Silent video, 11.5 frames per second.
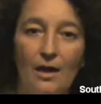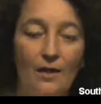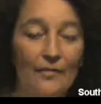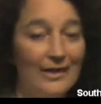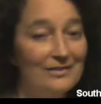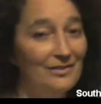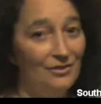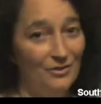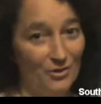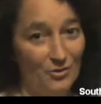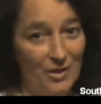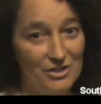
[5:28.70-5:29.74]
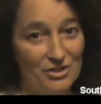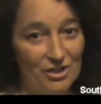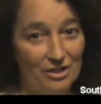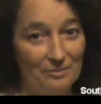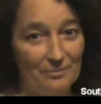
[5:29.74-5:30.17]
That's a good
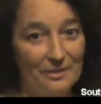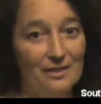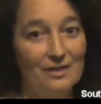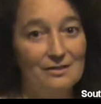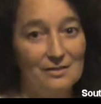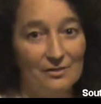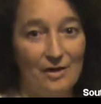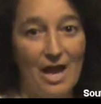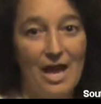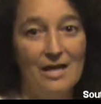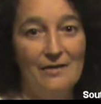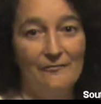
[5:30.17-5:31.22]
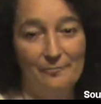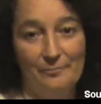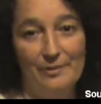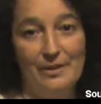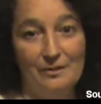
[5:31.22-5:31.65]
question, because there
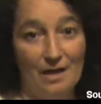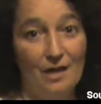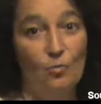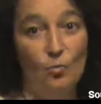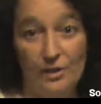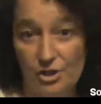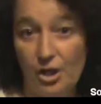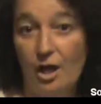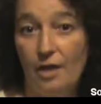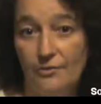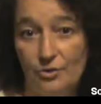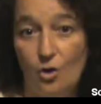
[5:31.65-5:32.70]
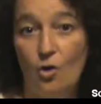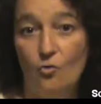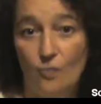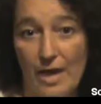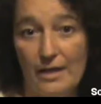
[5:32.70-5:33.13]
have been kind of witch hunts
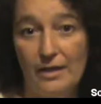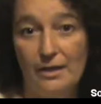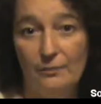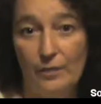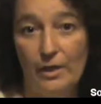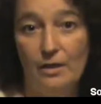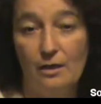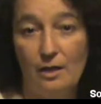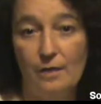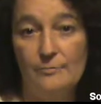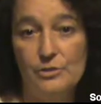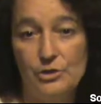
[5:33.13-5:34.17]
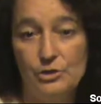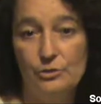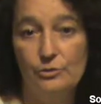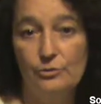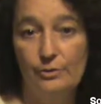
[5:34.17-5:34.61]
already when it comes
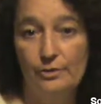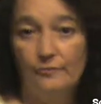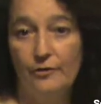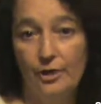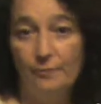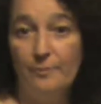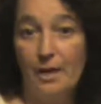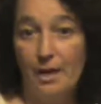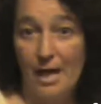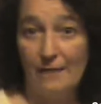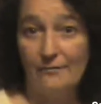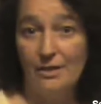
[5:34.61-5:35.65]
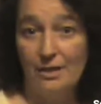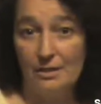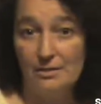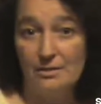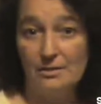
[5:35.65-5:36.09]
to environmental
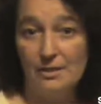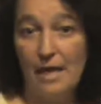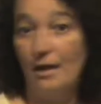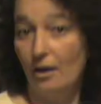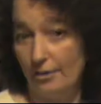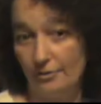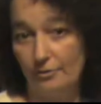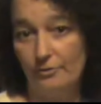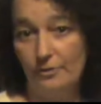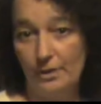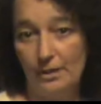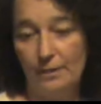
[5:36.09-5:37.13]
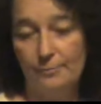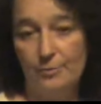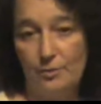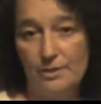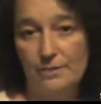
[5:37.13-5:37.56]
advocates and other
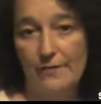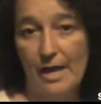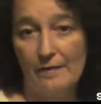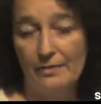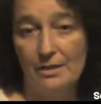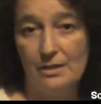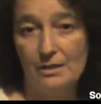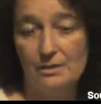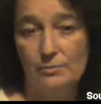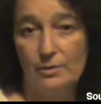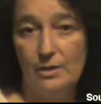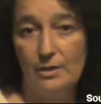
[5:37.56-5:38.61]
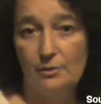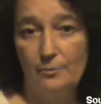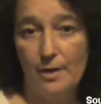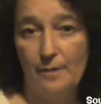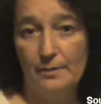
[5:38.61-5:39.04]
progressive advocates within the
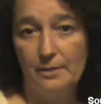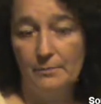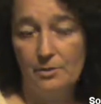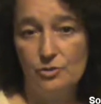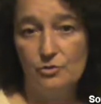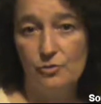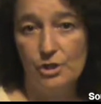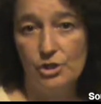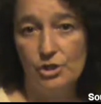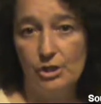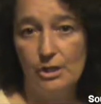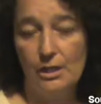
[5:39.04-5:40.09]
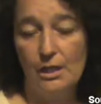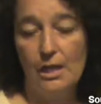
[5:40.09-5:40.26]
Obama administration.